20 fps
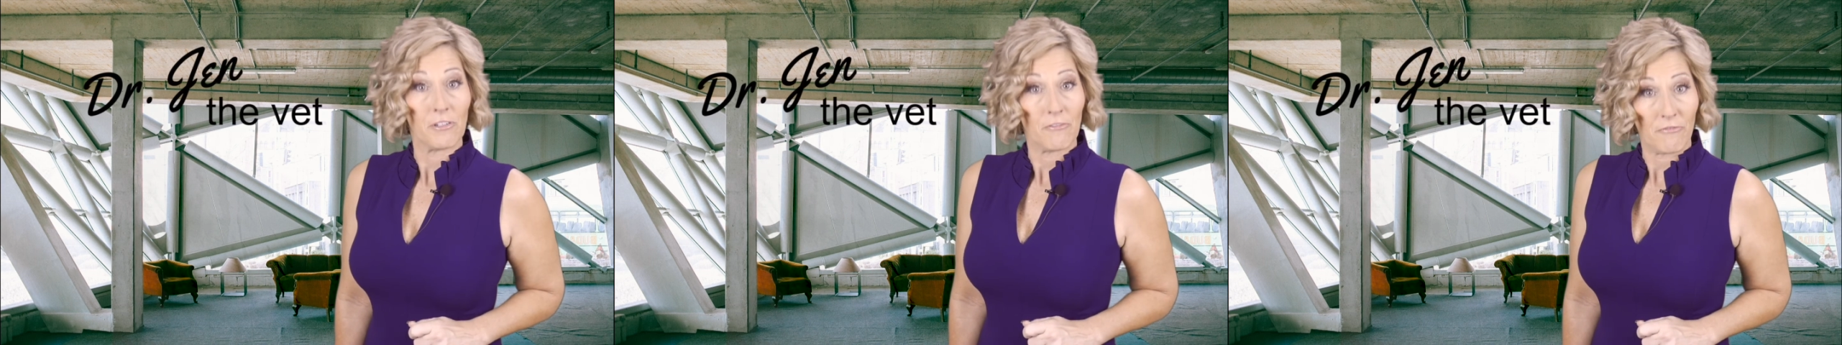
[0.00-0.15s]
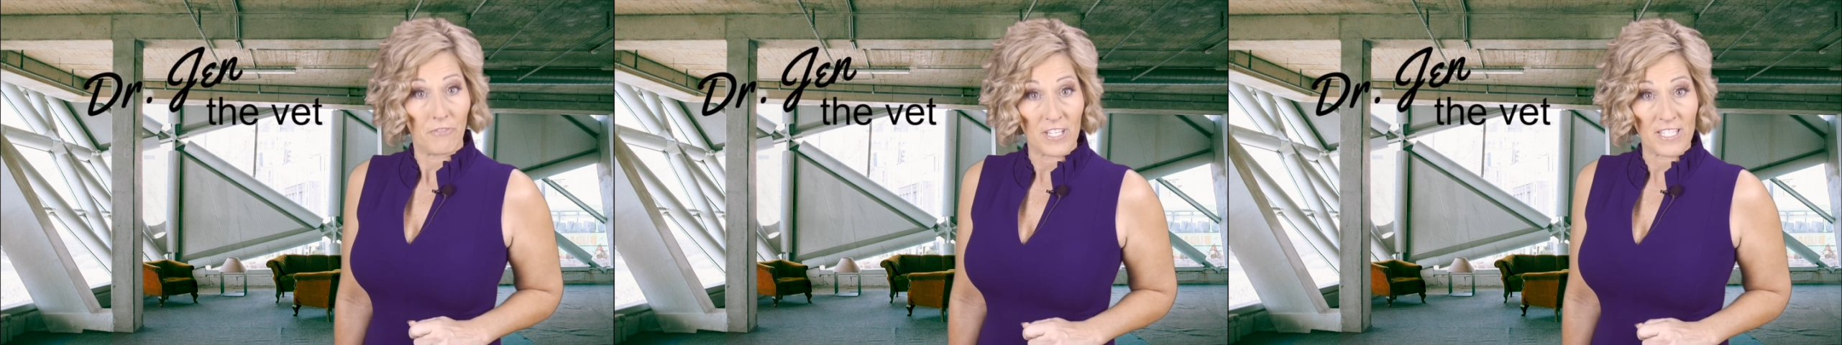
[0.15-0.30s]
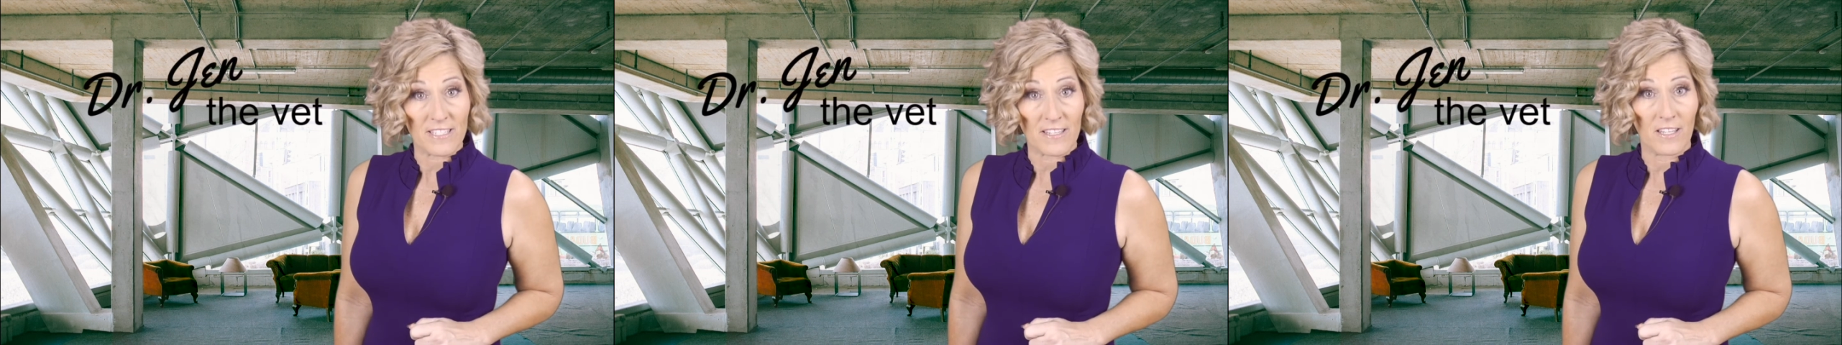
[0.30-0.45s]

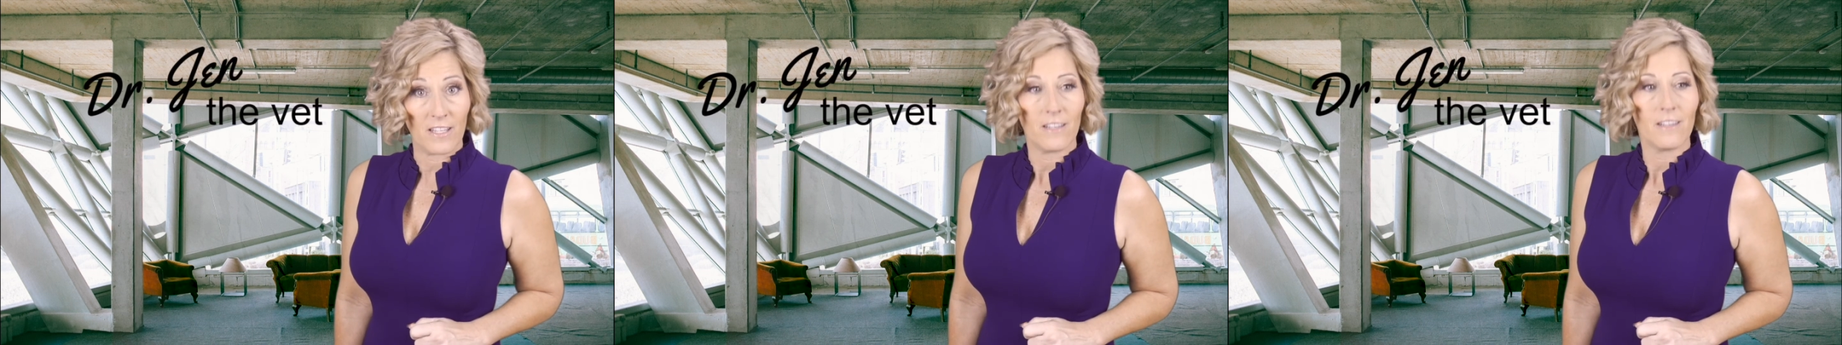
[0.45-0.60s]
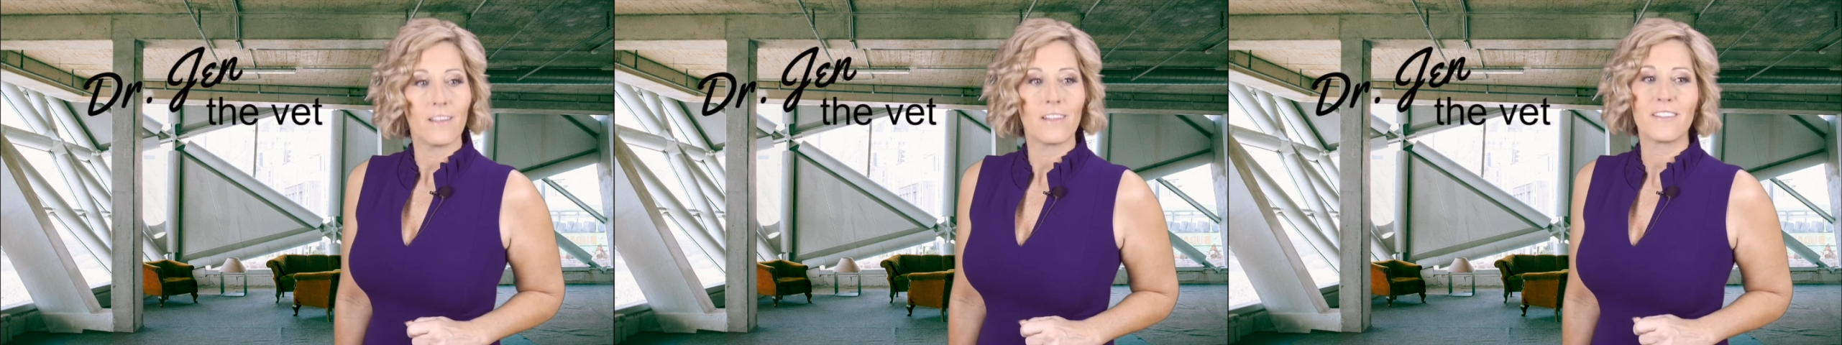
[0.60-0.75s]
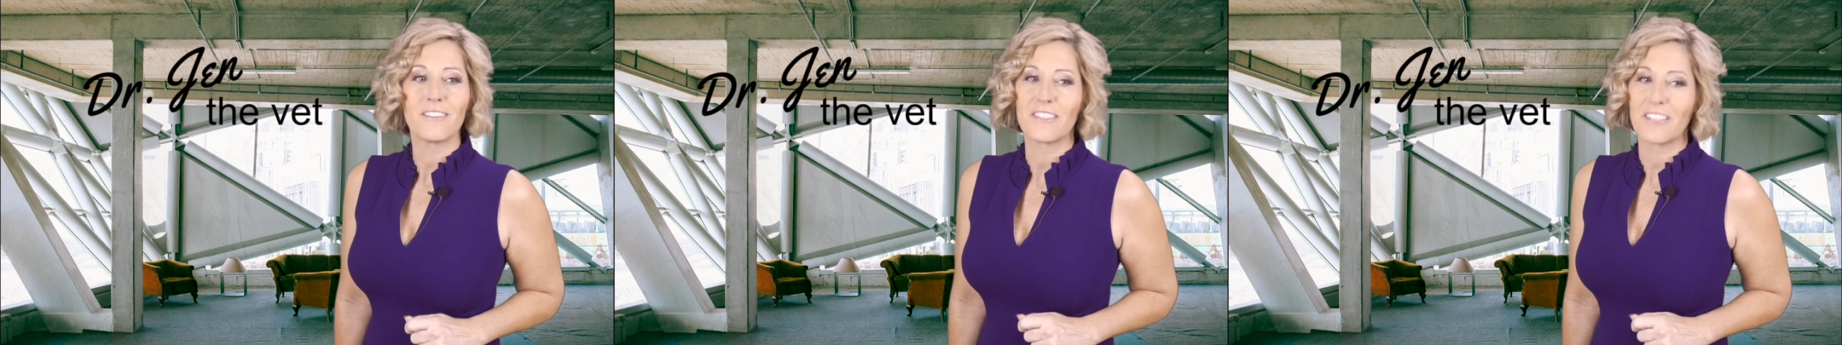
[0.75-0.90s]
visit
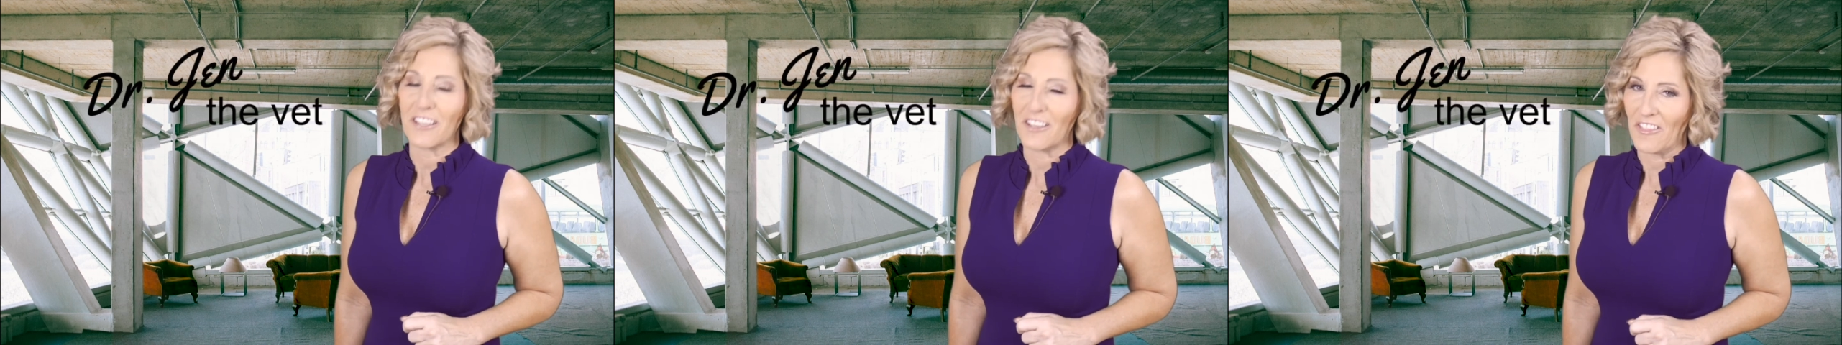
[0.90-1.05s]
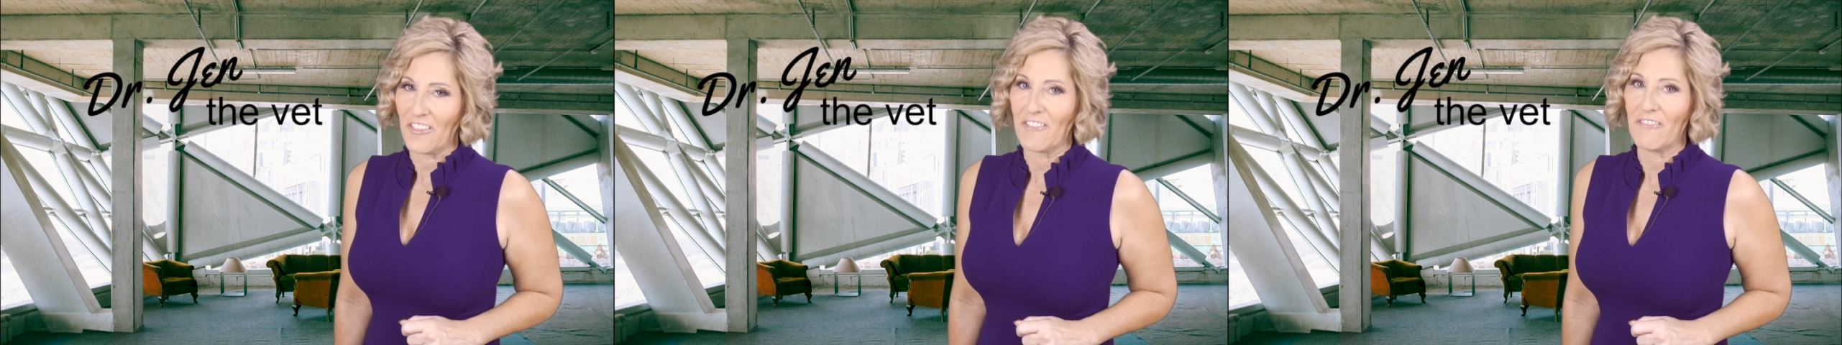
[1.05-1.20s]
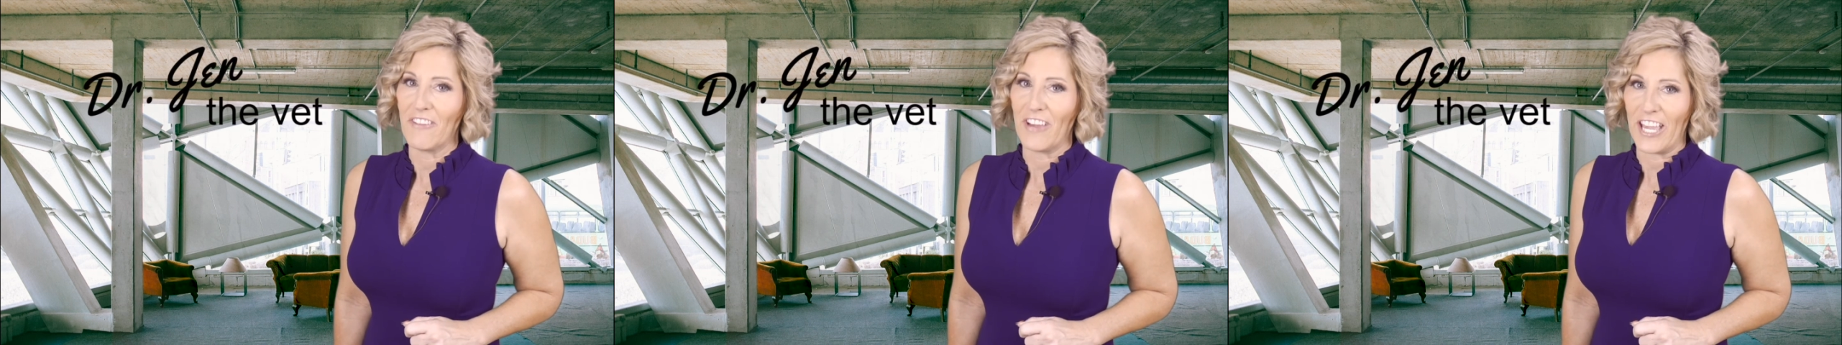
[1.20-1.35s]
to
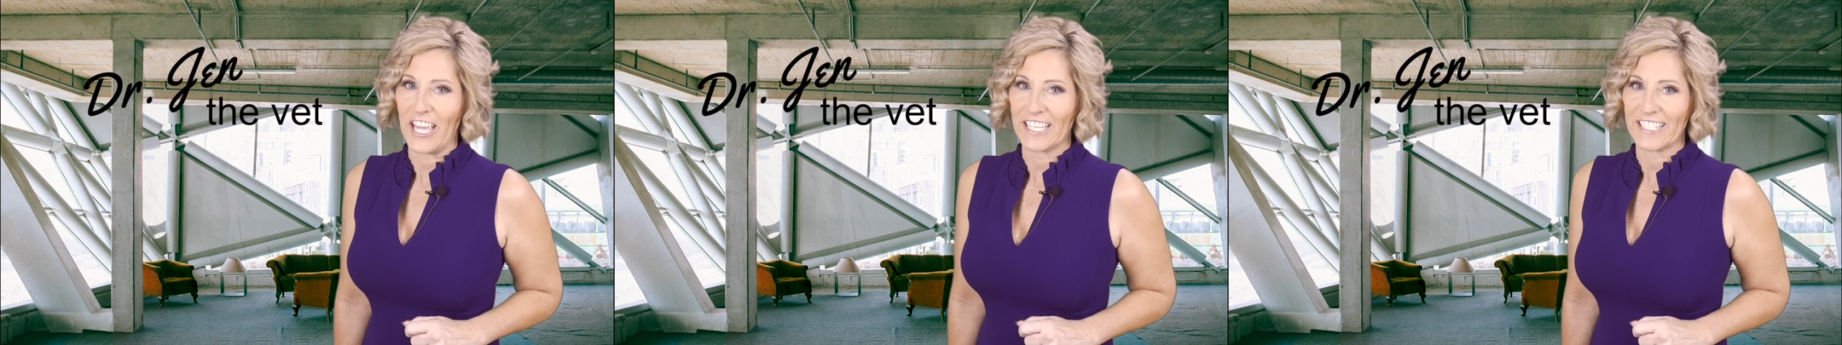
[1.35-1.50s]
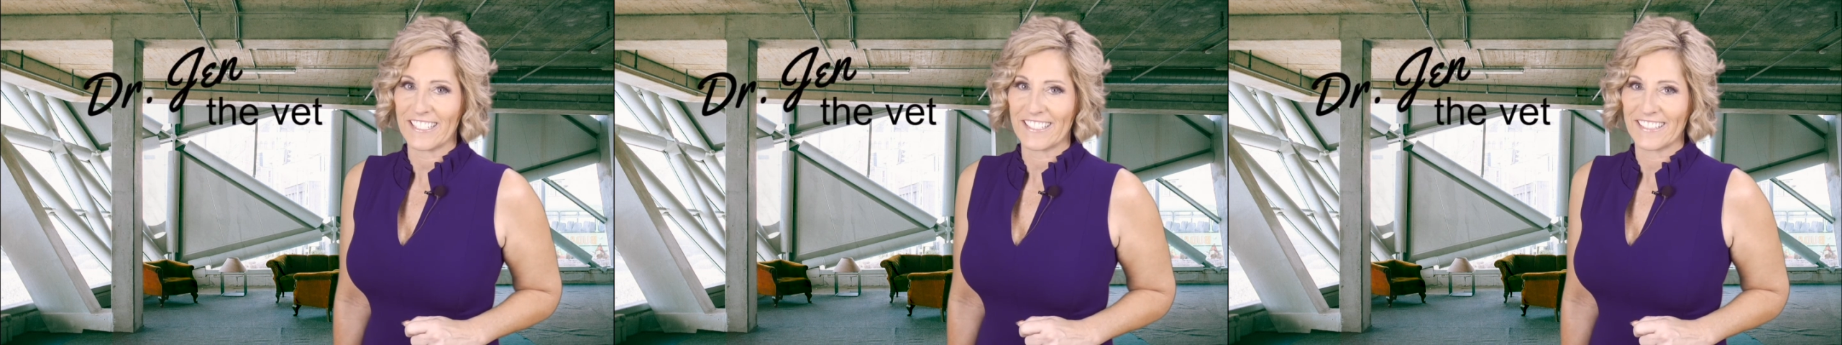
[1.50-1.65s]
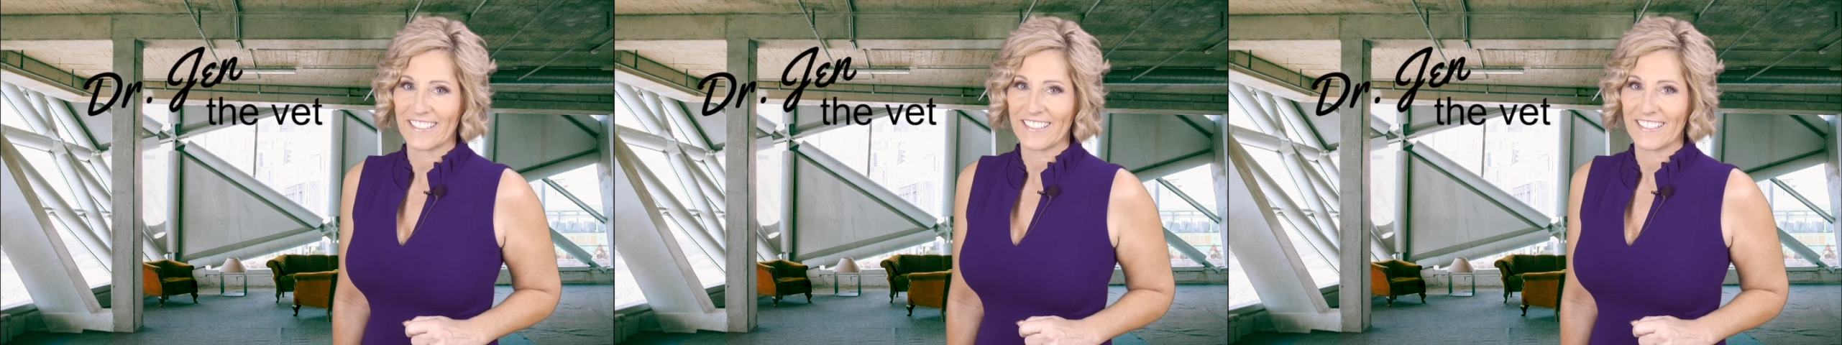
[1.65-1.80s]
the
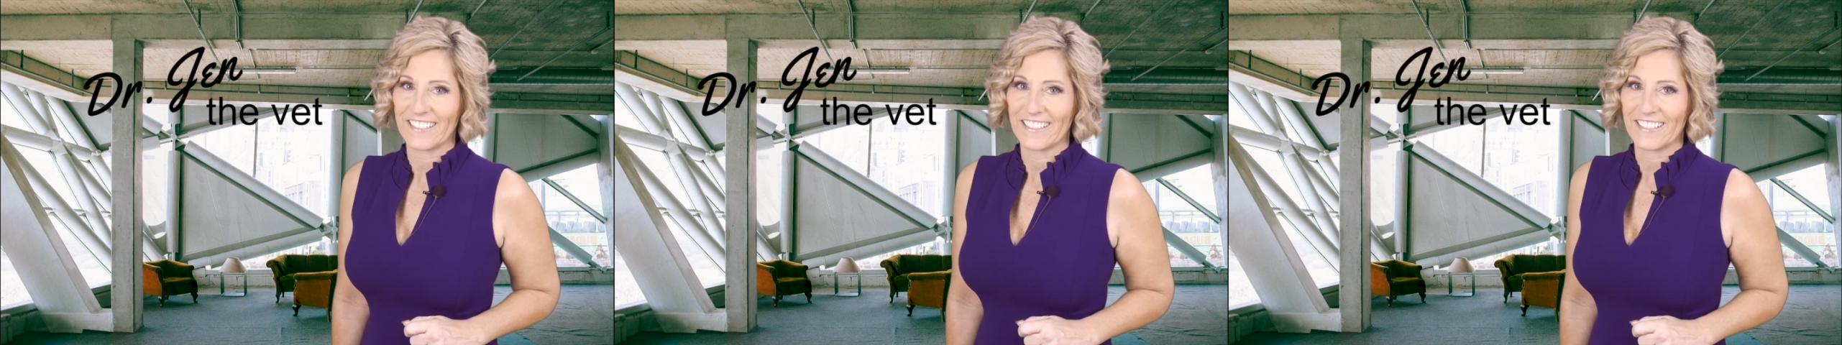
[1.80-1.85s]
vet.